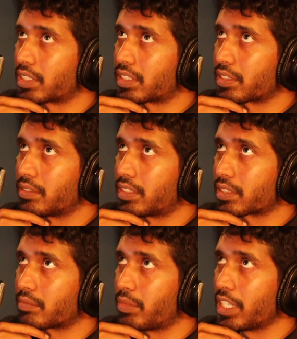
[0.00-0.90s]

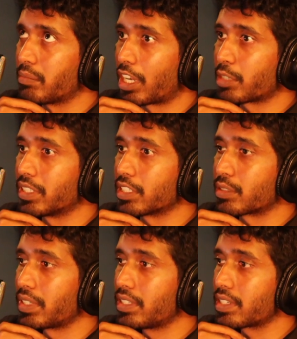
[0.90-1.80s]
just be in multiple
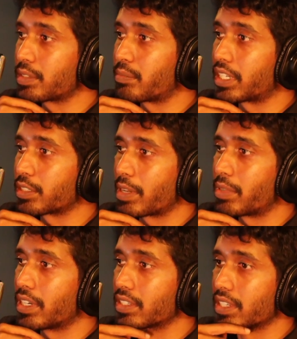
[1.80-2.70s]
disciplines is because
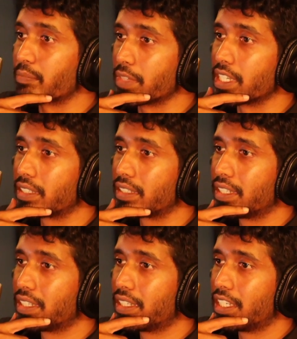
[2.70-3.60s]
my parents let me.
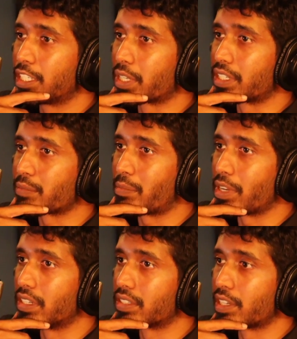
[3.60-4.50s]
It's because my
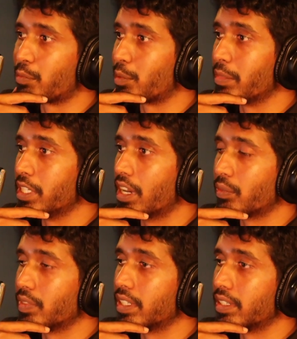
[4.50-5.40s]
parents never put me
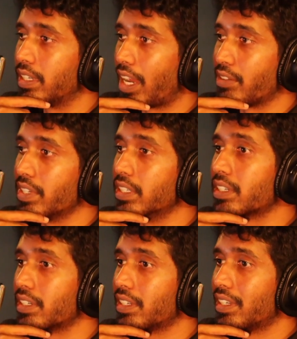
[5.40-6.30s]
down when I
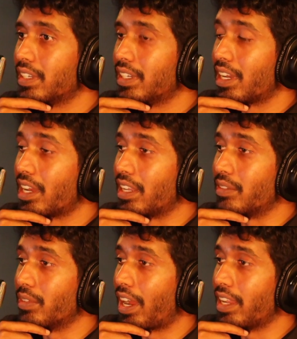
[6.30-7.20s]
failed.
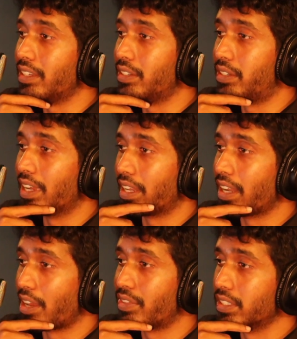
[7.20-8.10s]
And
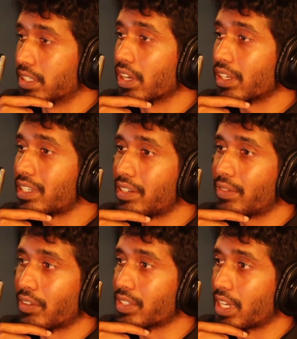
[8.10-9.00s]
I failed a lot.
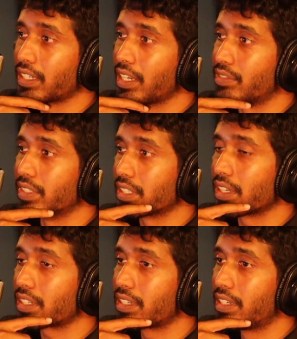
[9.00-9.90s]
When I was younger, I failed
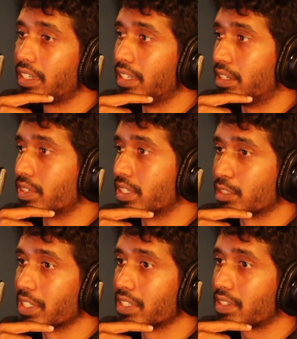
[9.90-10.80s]
a lot in different
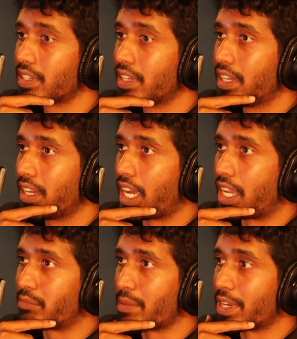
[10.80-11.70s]
disciplines.
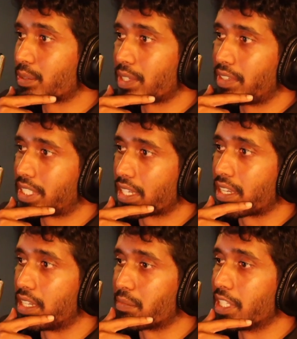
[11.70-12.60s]
And my parents would never
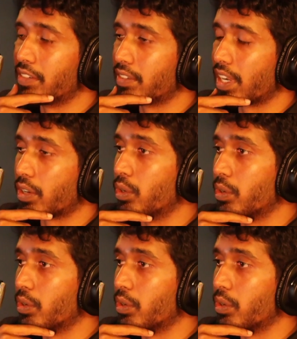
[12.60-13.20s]
chastise me. They were never like,